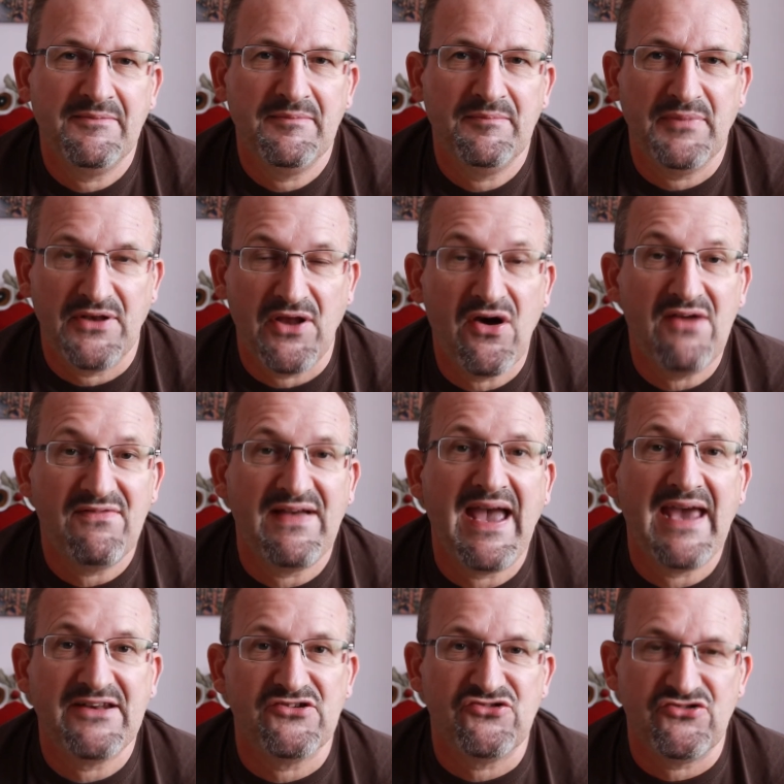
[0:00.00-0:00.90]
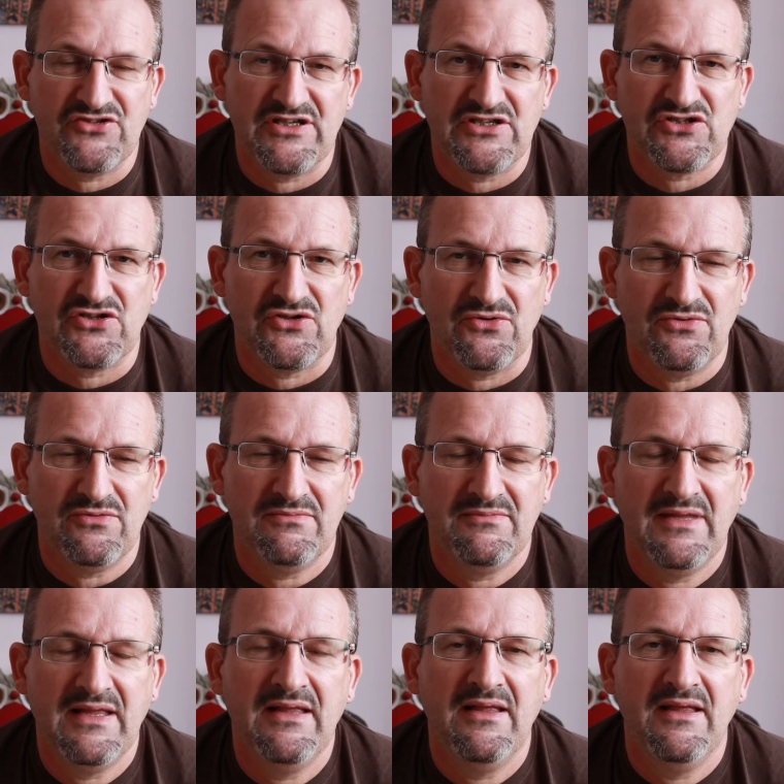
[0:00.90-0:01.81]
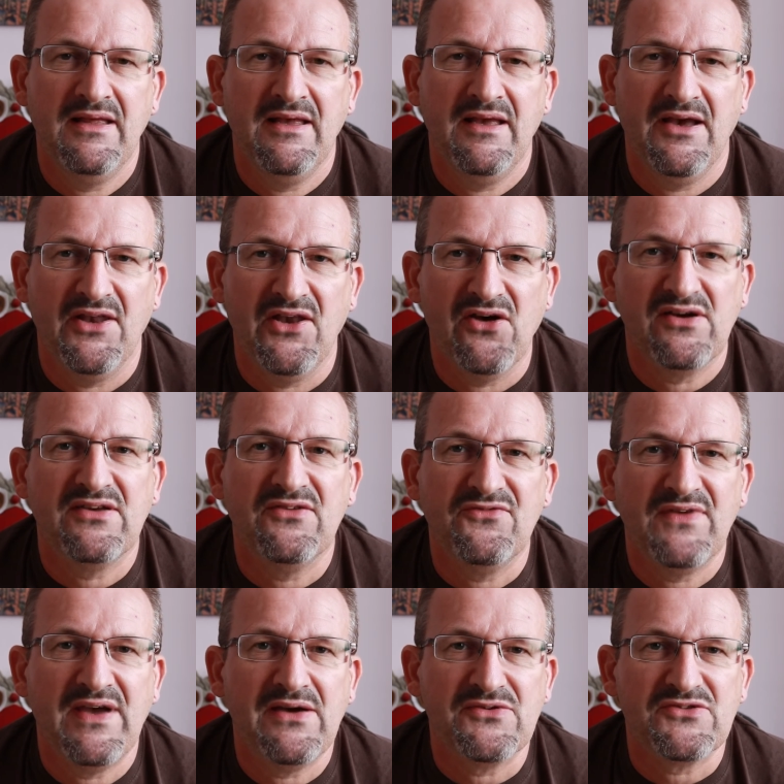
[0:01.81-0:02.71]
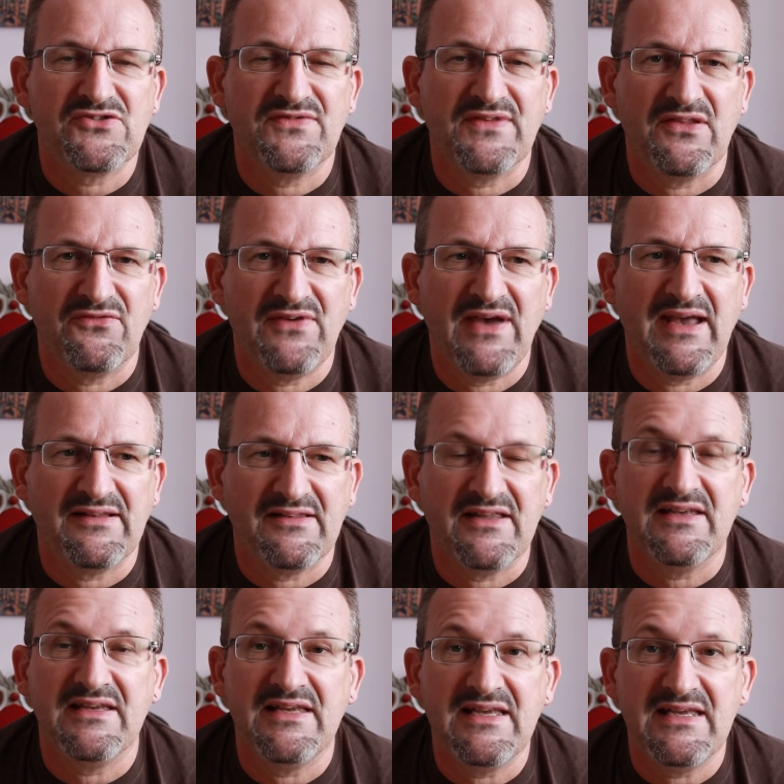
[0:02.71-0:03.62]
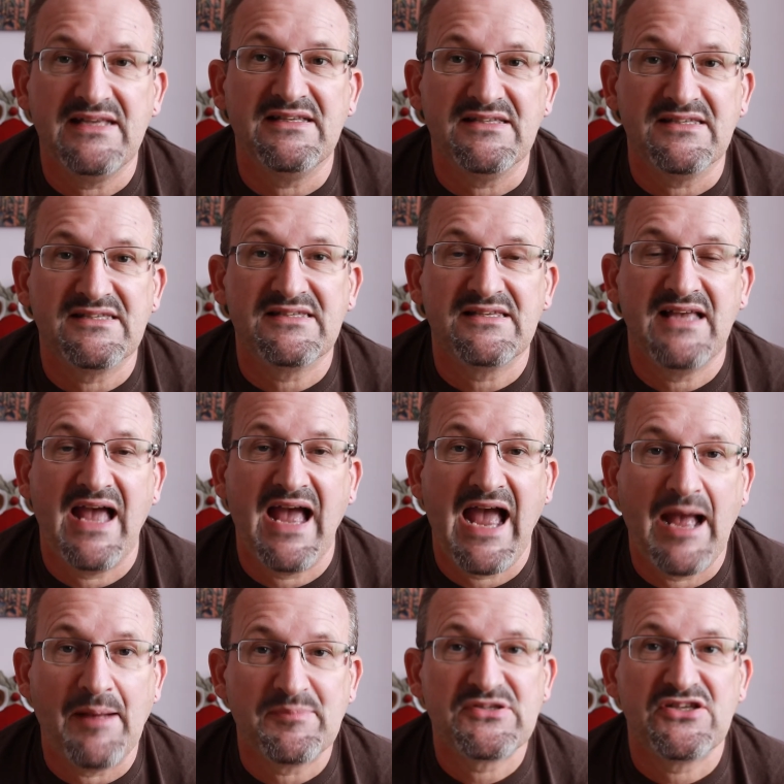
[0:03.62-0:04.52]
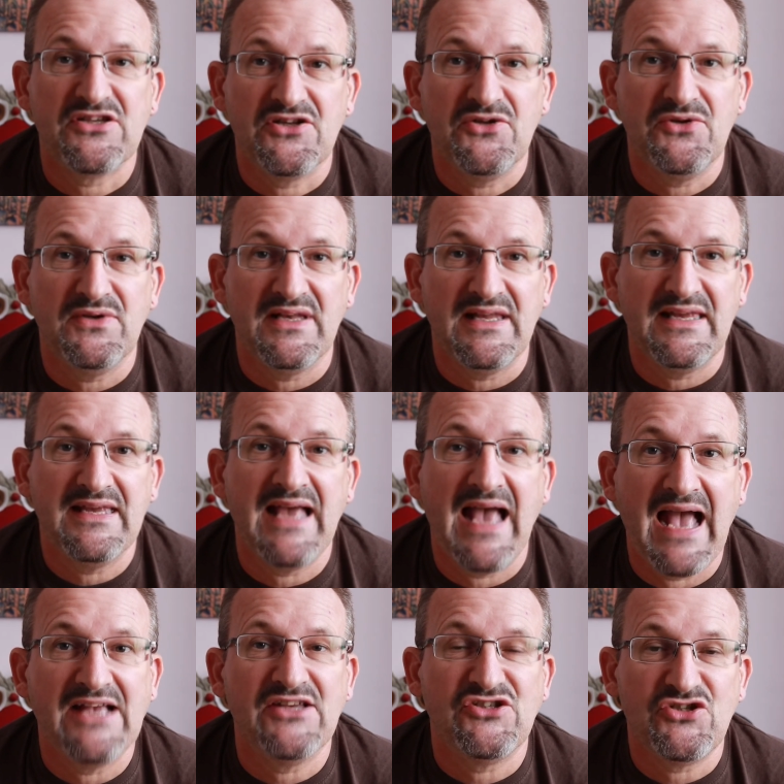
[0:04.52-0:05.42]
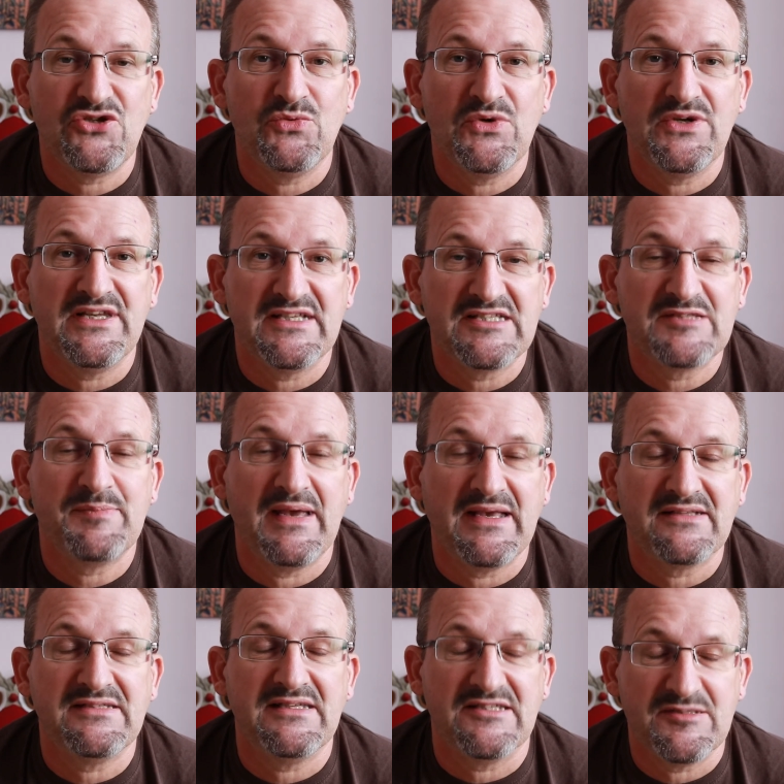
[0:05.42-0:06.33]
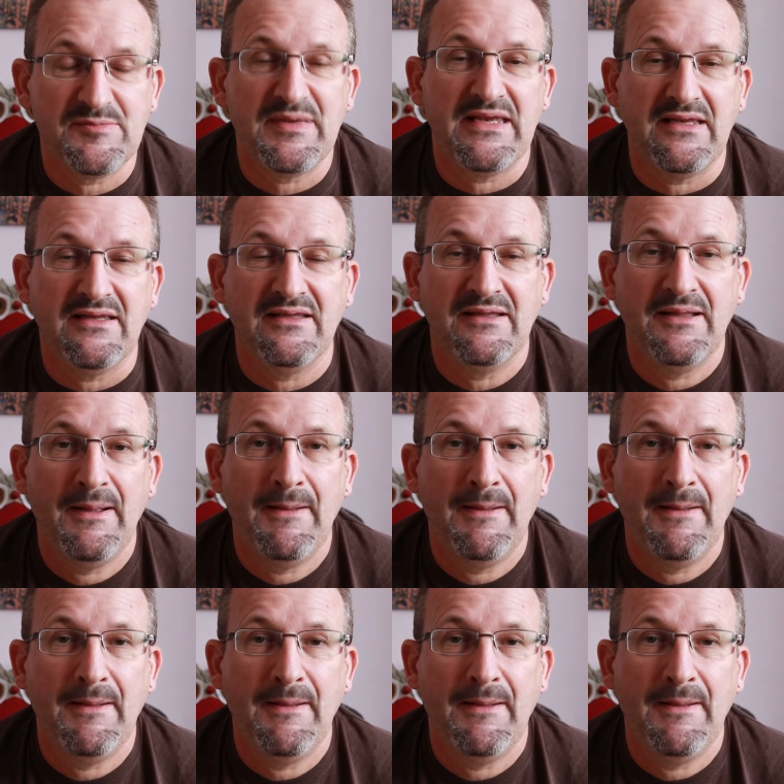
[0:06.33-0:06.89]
but I've had a traditional and I can vouch for the fact that it is absolutely as you would expect it to be.